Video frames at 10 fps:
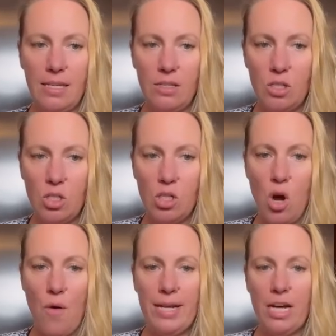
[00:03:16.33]

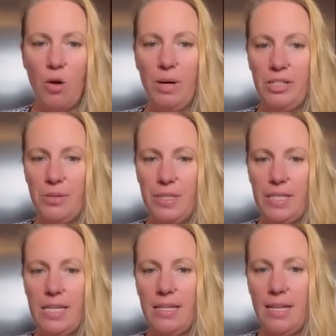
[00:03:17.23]
slowing down, but you
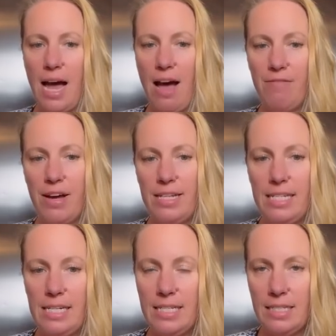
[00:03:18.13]
see the lava
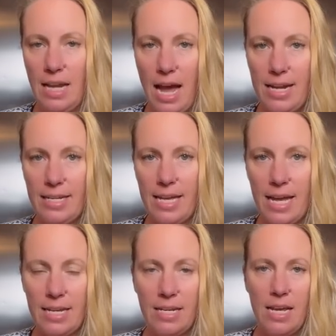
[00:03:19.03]
did slide
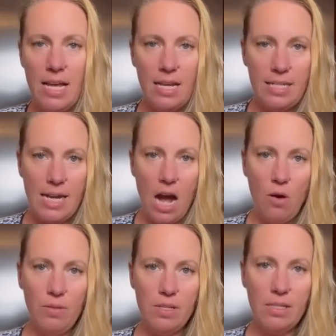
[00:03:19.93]
again
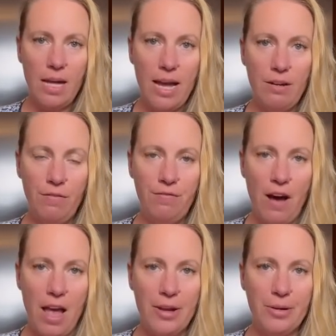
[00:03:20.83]
down the slide of
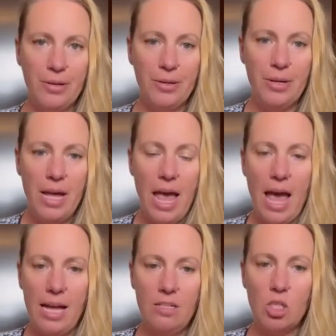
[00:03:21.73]
fire
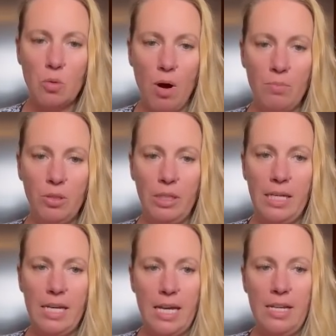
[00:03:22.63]
at
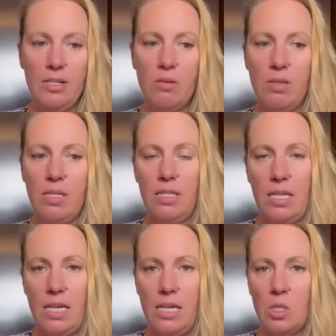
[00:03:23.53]
Stromboli into the
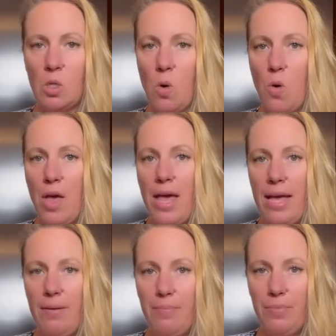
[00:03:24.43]
sea. So
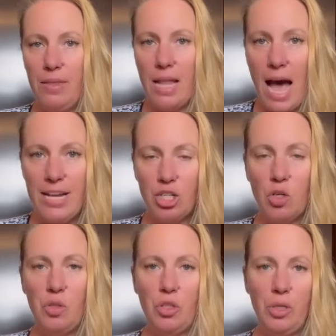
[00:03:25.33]
I
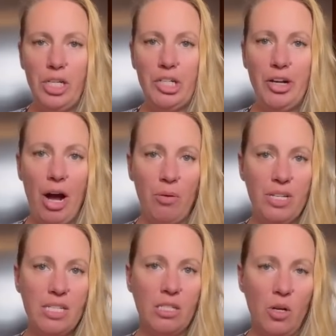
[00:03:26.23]
show you here how
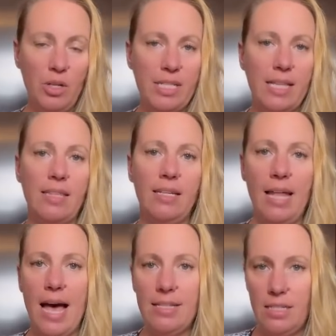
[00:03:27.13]
this looked at the last